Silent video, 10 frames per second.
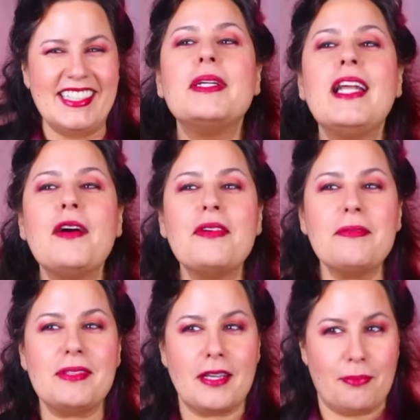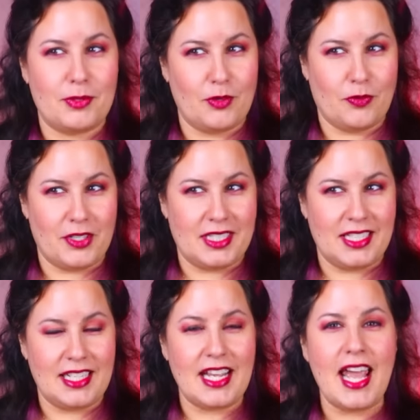But now we're up to episode
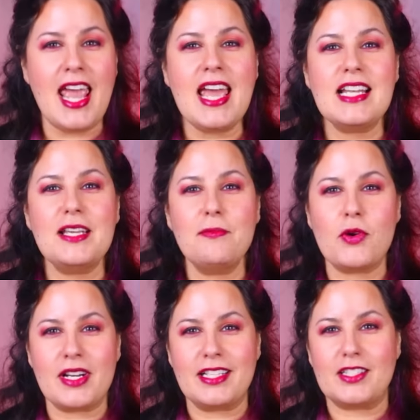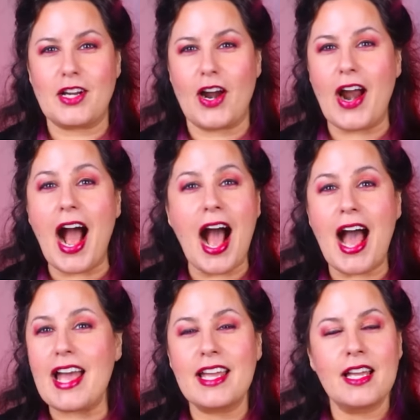14. Candy Morningstar.
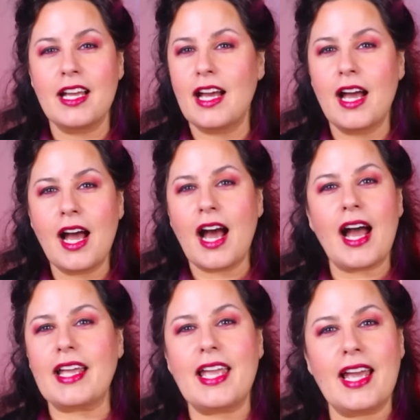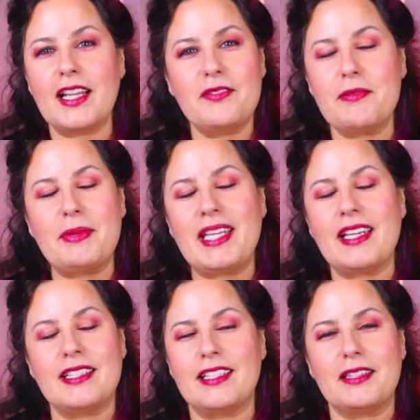I can't
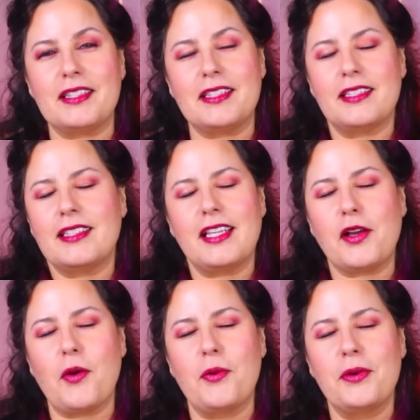begin to think.